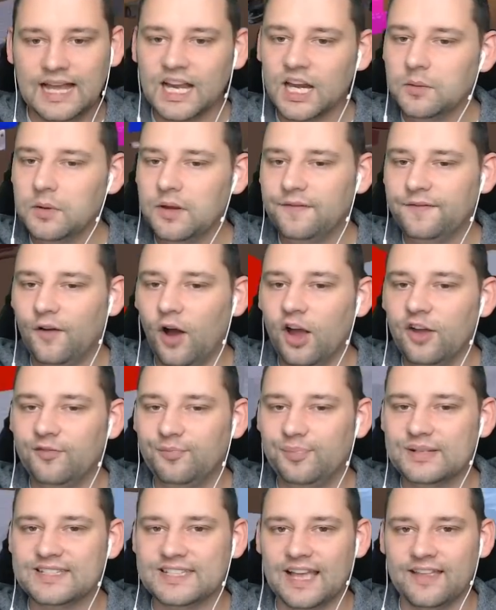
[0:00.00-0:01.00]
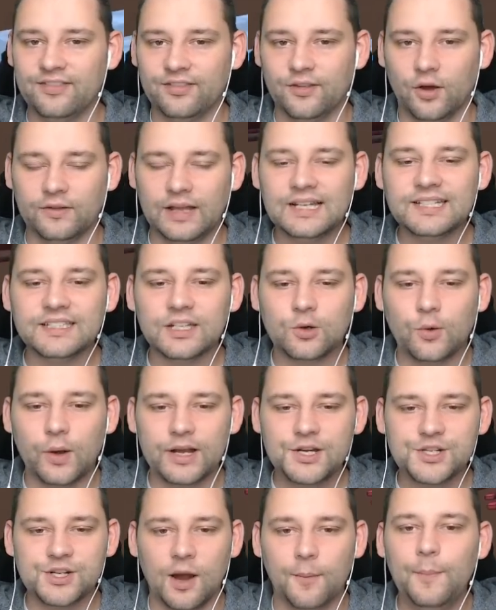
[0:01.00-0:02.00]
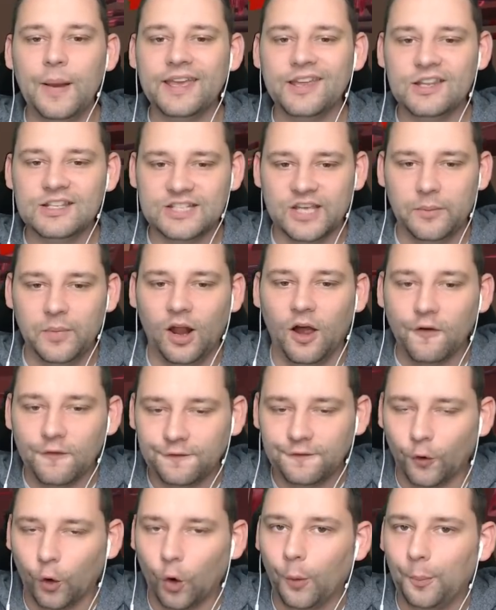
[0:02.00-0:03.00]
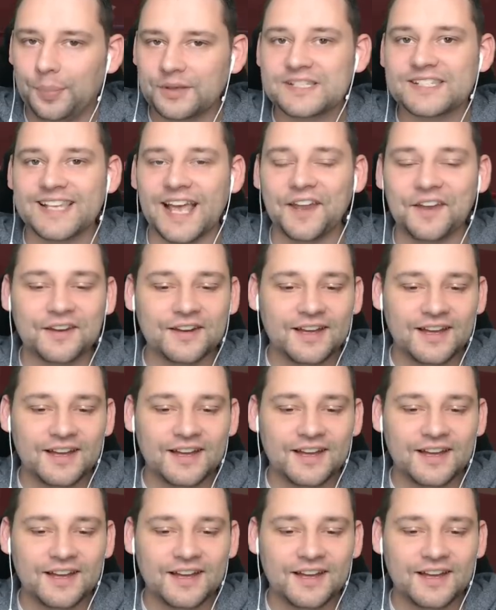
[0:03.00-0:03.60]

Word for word: that going to be 5% though? That's the question. I bet you this is going to be like 4%.